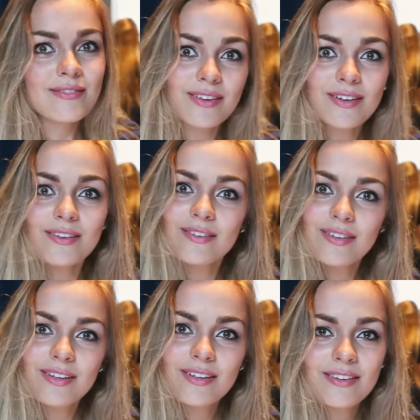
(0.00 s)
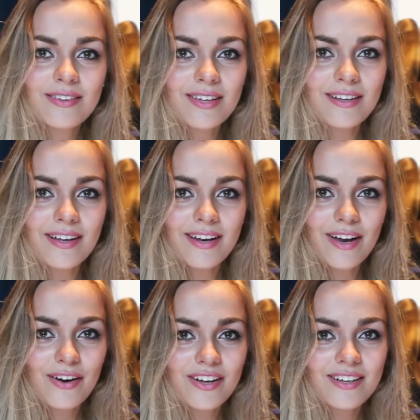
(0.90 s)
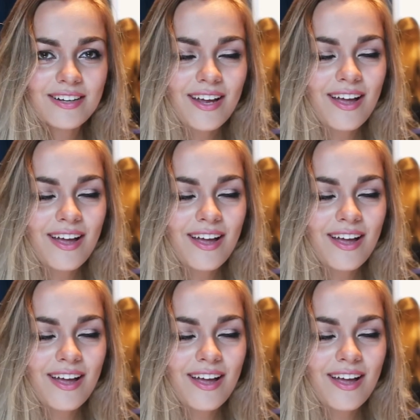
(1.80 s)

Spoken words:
The scene kid haircut.